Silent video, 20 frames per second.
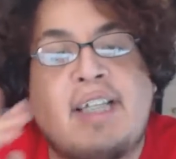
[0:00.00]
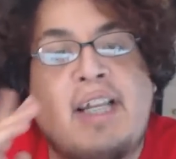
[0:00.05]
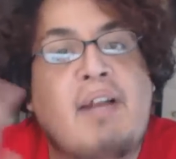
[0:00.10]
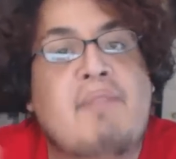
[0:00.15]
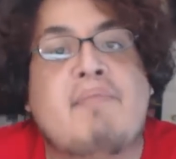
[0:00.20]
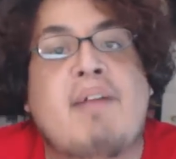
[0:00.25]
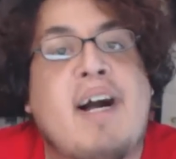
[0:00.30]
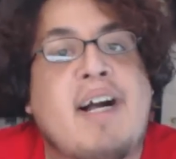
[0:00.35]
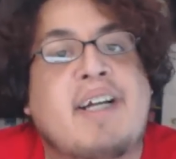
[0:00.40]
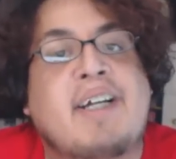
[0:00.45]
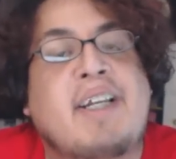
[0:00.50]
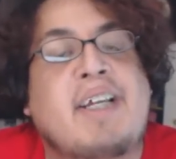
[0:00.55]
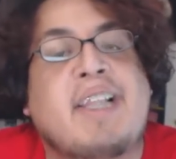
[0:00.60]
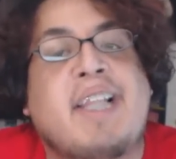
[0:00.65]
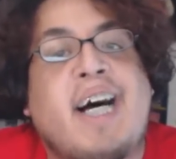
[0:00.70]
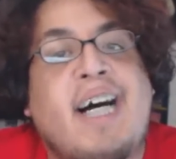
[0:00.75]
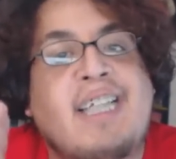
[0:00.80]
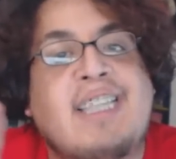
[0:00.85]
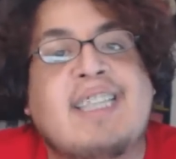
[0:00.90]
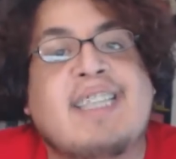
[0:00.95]
And I'm not going to
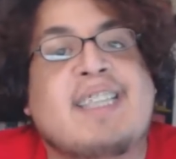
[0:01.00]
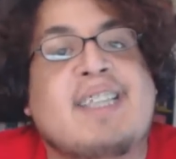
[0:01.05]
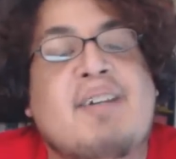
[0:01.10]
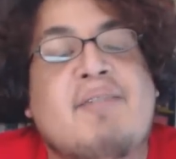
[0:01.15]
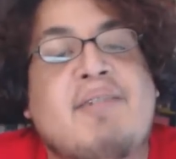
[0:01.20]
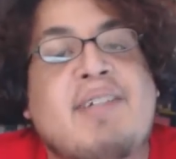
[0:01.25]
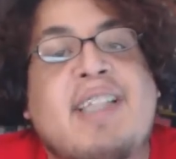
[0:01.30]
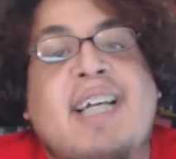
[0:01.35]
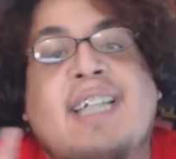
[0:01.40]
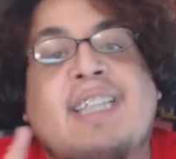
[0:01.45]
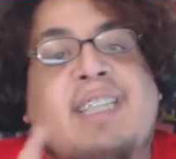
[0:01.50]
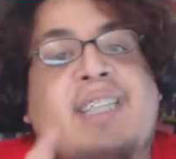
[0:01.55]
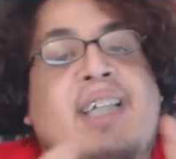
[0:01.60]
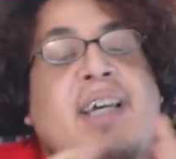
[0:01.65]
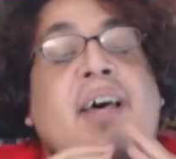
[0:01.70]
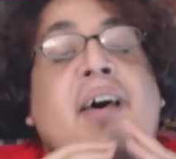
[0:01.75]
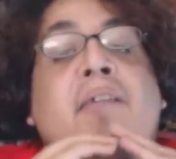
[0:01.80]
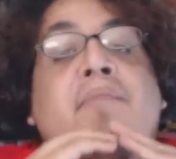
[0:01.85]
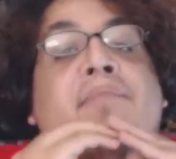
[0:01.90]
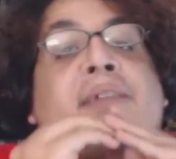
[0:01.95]
lie, just hearing that
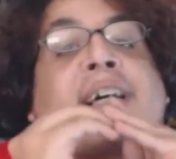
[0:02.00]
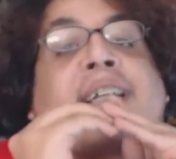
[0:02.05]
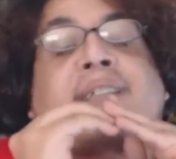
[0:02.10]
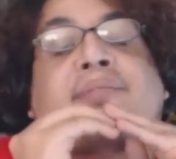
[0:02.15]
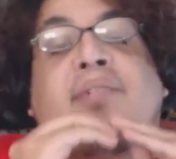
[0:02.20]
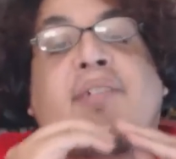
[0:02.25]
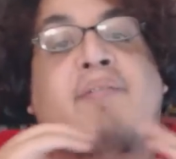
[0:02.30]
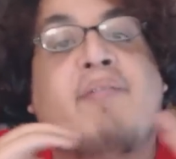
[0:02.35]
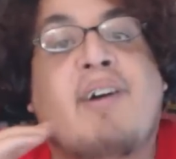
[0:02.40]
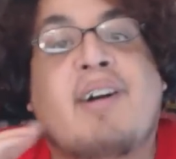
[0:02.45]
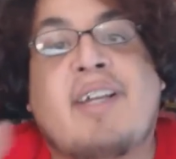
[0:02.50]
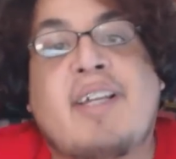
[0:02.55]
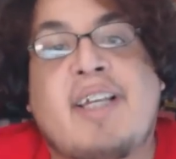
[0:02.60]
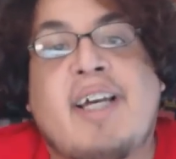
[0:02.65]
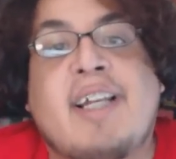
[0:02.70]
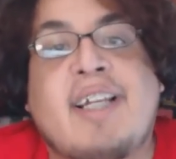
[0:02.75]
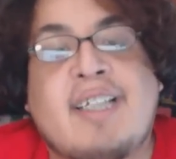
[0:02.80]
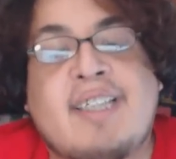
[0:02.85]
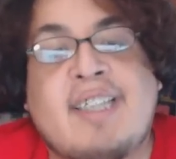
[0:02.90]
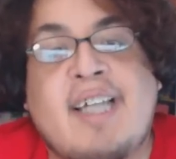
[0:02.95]
shit makes me fucking
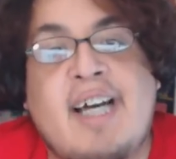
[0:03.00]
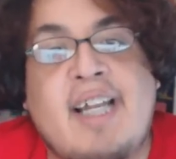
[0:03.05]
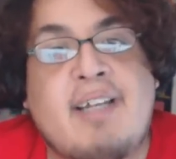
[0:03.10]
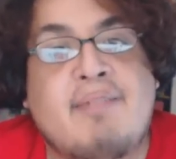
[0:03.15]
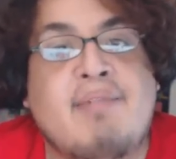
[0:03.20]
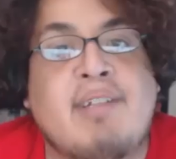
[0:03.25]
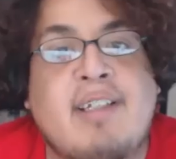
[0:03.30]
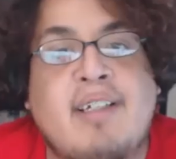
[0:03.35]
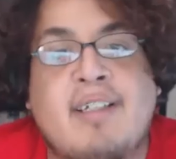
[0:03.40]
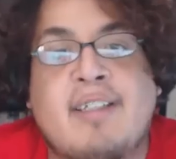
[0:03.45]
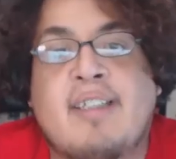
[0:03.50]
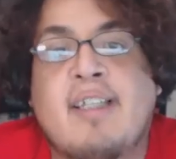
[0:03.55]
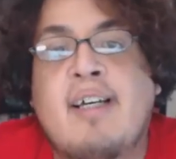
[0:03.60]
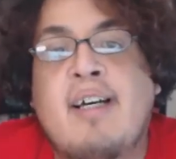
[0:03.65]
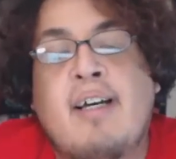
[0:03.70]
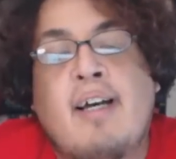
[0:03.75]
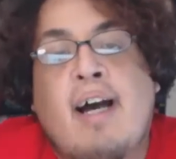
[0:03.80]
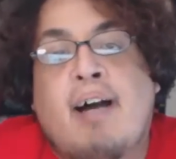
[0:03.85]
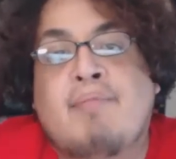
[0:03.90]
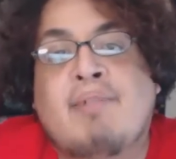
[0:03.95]
get excited, because
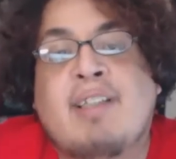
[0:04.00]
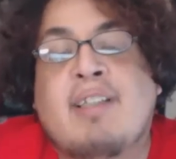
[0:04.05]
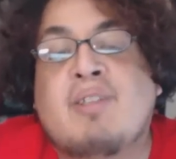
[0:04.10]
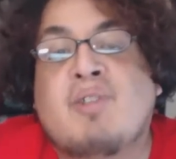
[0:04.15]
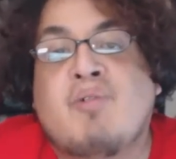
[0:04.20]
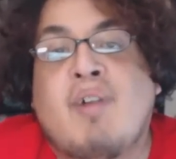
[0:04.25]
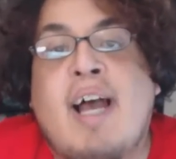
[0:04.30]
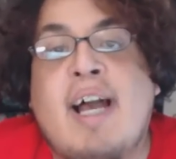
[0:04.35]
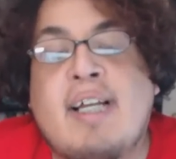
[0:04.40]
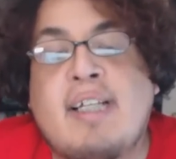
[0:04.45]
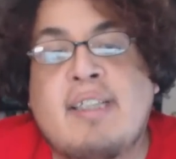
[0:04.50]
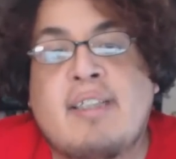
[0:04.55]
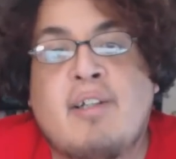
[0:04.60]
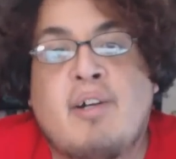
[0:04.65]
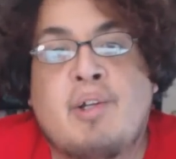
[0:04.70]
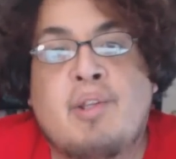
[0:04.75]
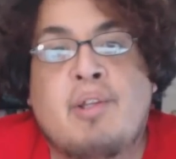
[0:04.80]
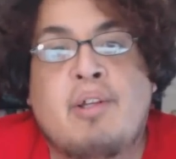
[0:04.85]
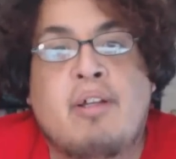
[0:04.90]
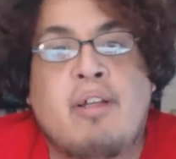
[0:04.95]
I mean, the dragons
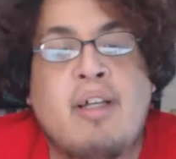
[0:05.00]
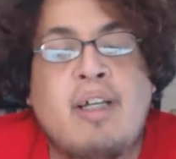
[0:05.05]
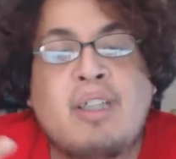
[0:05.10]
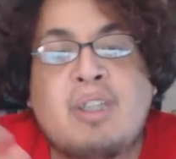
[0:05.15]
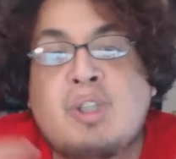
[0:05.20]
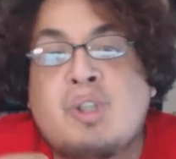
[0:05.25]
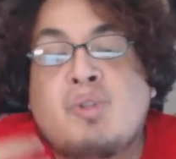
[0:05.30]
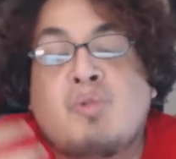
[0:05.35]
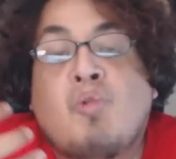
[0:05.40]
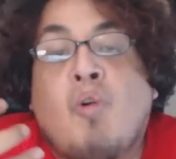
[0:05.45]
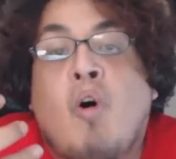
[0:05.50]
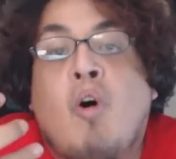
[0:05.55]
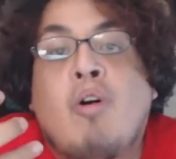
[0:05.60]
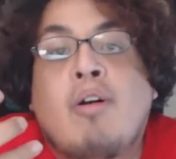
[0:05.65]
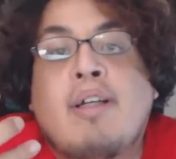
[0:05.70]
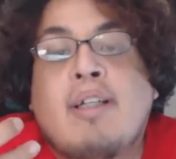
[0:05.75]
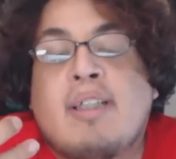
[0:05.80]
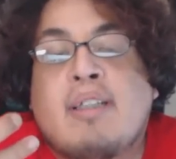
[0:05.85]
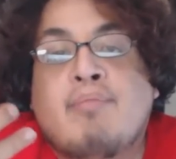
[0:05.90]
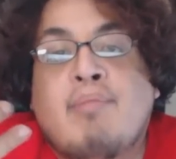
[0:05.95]
are the
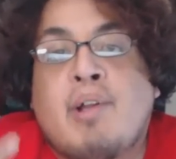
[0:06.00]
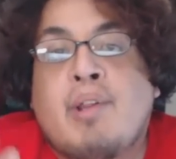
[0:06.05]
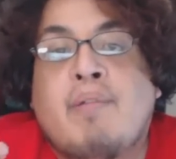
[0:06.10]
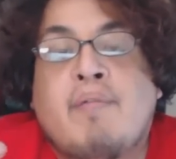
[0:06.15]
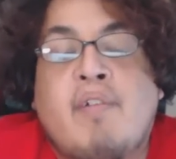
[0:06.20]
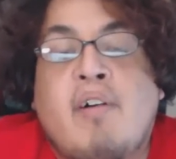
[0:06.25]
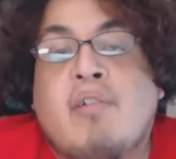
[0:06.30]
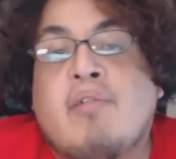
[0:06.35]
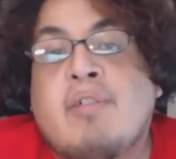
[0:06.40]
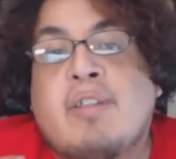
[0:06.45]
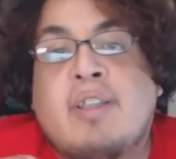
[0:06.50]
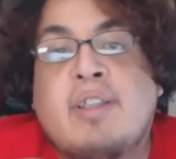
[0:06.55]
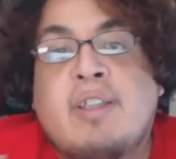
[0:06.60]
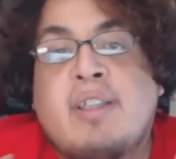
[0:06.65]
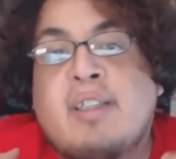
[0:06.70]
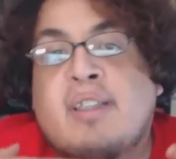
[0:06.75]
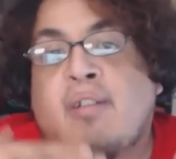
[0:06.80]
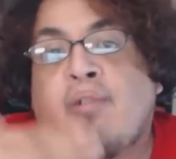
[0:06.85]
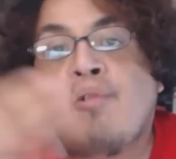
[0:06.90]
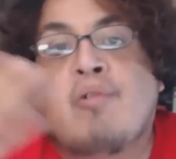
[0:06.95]
strongest motherfuckers in
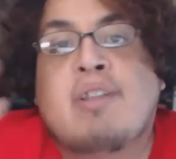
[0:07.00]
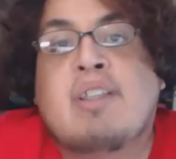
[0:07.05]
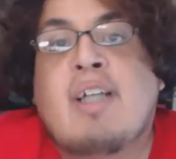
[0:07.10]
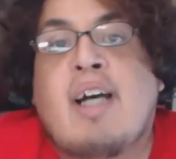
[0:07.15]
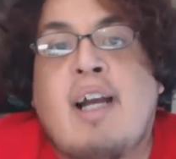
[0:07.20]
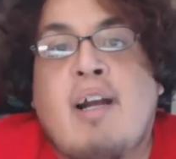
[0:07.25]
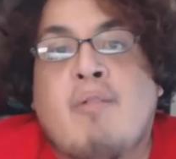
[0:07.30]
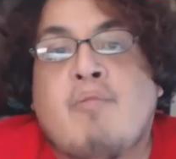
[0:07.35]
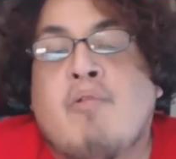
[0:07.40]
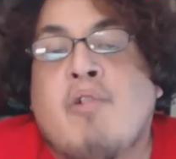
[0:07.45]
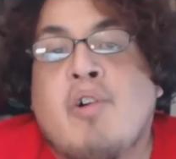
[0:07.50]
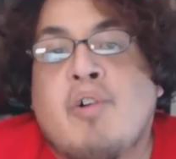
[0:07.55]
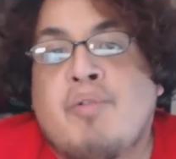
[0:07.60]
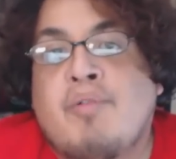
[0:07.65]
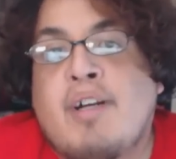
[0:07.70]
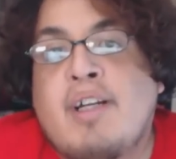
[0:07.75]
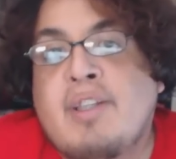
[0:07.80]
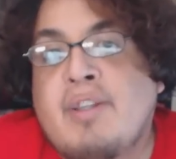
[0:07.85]
this whole entire world, right?